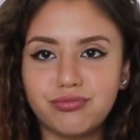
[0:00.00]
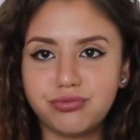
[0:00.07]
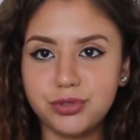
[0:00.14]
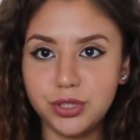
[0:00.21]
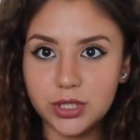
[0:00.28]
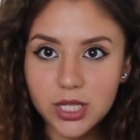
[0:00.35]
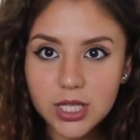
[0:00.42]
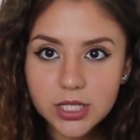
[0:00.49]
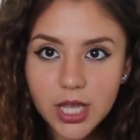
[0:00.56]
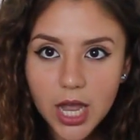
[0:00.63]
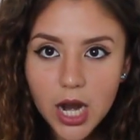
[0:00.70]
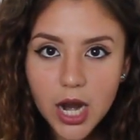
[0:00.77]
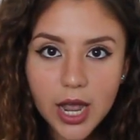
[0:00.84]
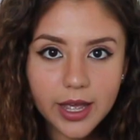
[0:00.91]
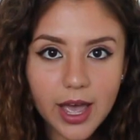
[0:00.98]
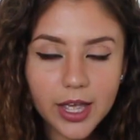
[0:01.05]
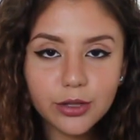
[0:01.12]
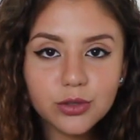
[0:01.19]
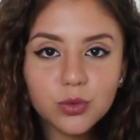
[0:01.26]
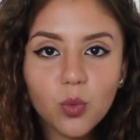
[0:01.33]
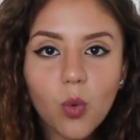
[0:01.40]
Do you see this hair? I
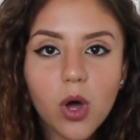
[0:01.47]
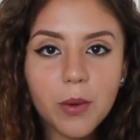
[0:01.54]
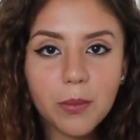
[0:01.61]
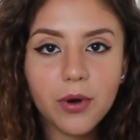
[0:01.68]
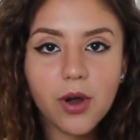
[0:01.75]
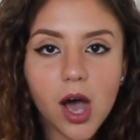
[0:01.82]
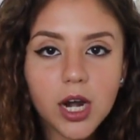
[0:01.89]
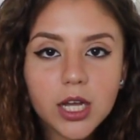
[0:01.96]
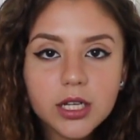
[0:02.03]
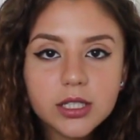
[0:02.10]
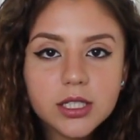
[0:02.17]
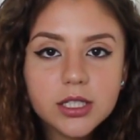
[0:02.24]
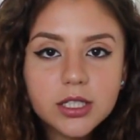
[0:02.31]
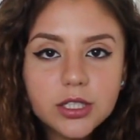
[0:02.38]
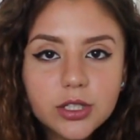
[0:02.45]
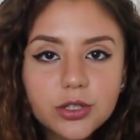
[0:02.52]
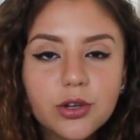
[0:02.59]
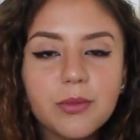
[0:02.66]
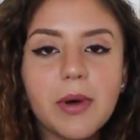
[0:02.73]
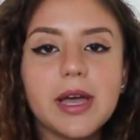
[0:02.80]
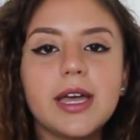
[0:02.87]
can't use one product to
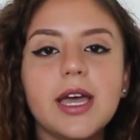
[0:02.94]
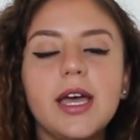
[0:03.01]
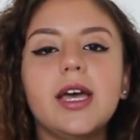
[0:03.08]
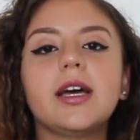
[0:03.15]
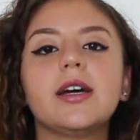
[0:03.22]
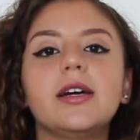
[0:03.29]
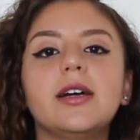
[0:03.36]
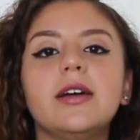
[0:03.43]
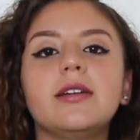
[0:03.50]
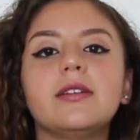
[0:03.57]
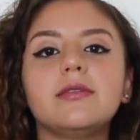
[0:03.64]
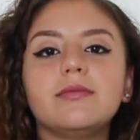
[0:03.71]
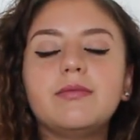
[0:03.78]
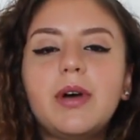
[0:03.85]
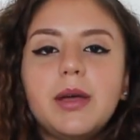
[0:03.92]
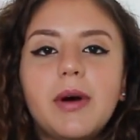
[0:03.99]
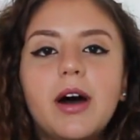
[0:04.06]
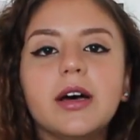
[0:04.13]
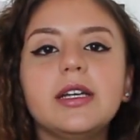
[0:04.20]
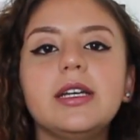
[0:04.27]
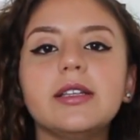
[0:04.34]
do my hair and my
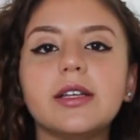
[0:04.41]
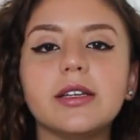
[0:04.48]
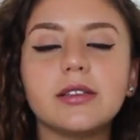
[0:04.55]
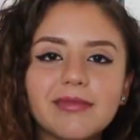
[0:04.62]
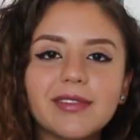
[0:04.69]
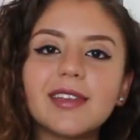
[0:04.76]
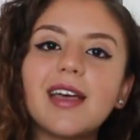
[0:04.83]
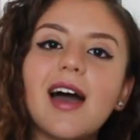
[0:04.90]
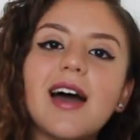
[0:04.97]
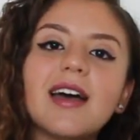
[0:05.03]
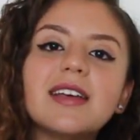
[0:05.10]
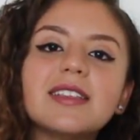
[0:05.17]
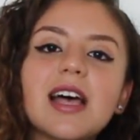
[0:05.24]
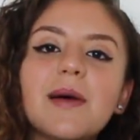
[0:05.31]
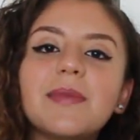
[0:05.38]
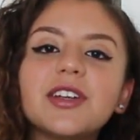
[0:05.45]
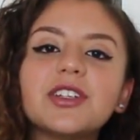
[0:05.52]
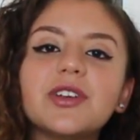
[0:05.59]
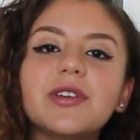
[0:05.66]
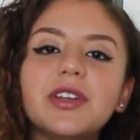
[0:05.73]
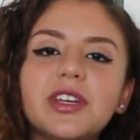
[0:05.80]
body. Like, guys, I'm
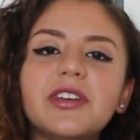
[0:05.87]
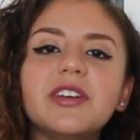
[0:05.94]
not sure what you